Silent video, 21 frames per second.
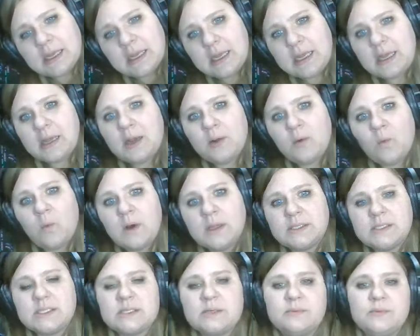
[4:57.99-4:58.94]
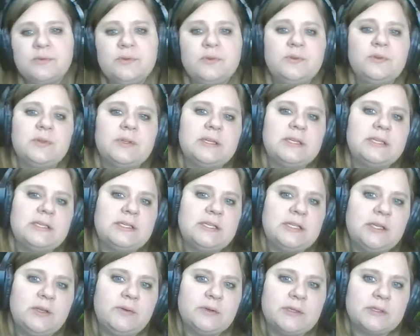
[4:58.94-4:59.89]
in one smooth,
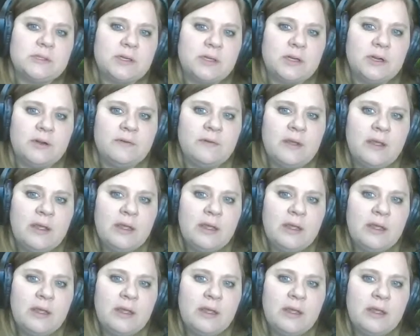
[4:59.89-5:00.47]
continuous curve.